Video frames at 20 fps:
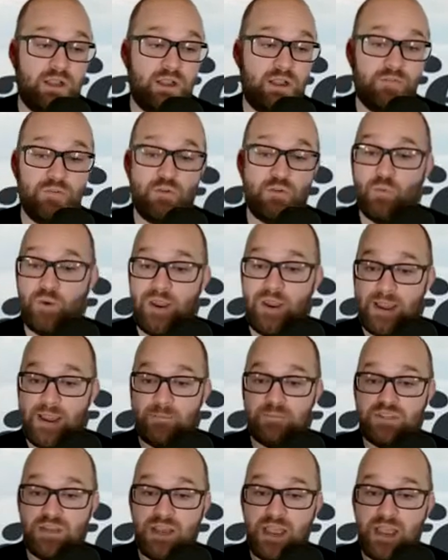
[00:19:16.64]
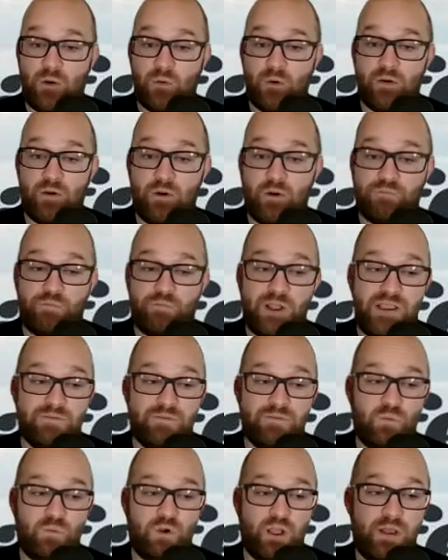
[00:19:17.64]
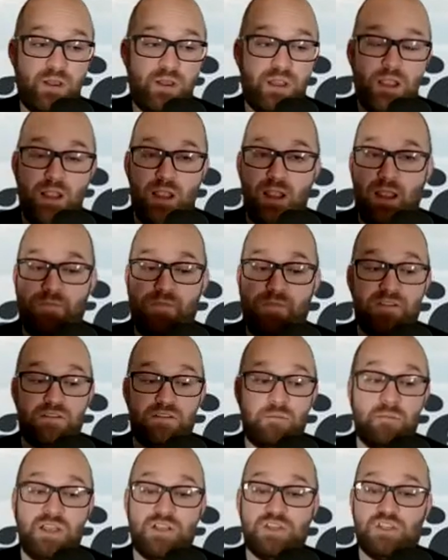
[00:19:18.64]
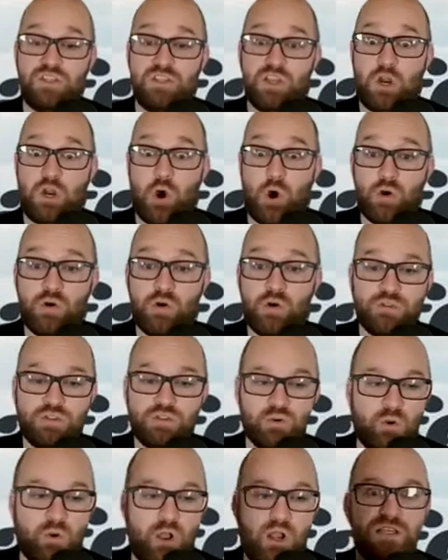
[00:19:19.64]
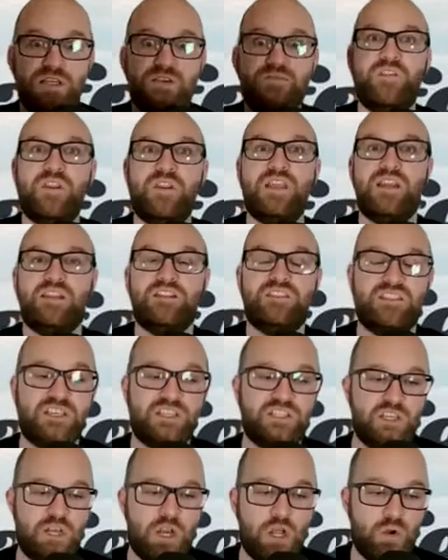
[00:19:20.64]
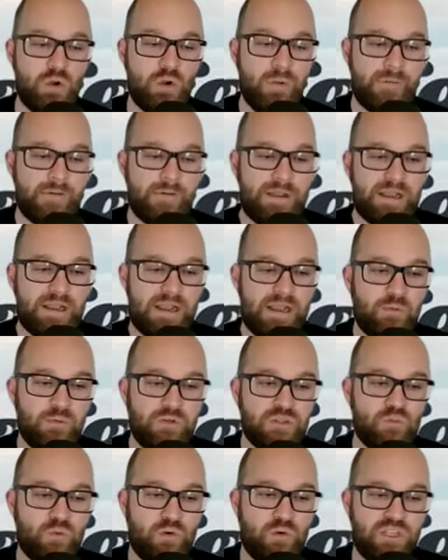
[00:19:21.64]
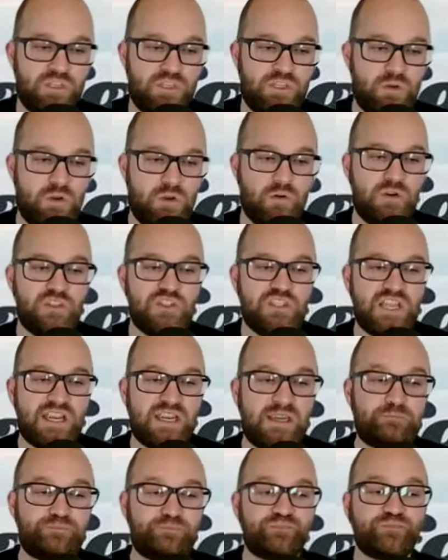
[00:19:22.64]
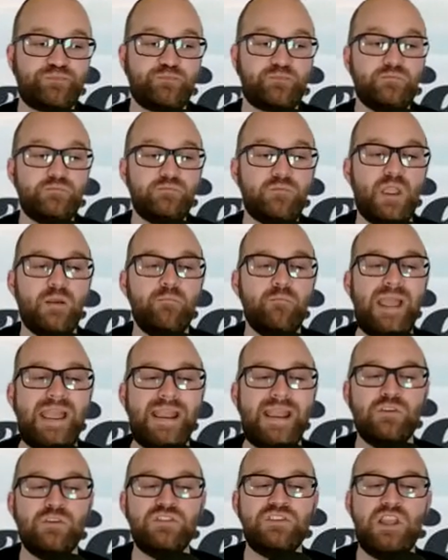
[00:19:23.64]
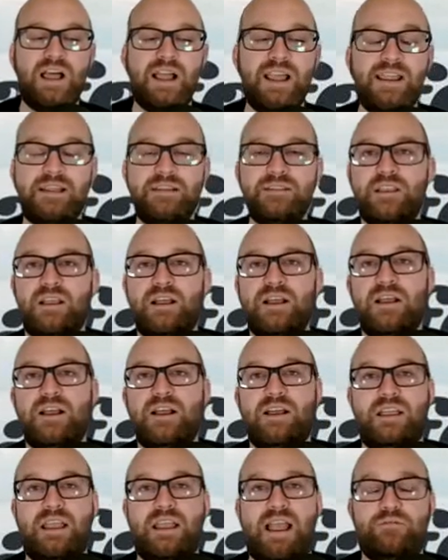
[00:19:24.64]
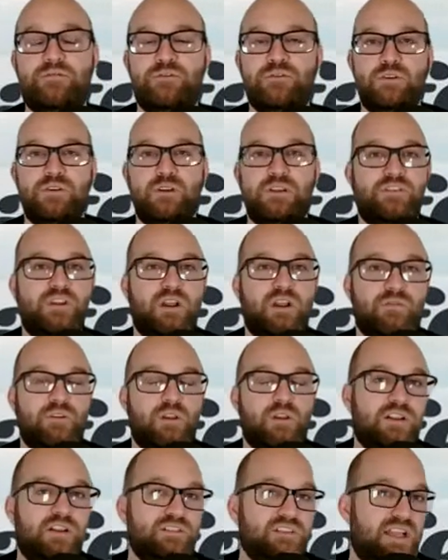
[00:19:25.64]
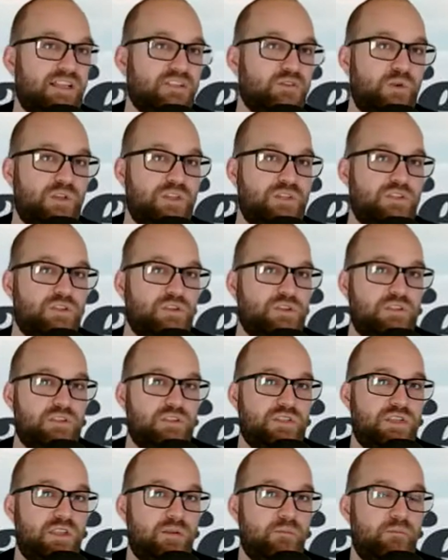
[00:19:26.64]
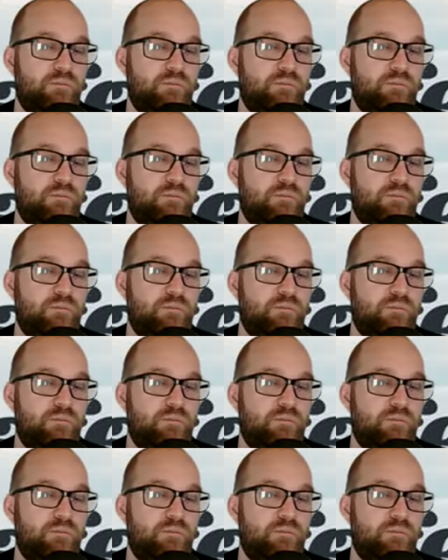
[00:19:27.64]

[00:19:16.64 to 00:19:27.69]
the Rams now are 5-1, and not to mention the Cardinals, who are undefeated, 6-0, which we'll get to here in a second. Bengals Lions, after a tough loss last week to the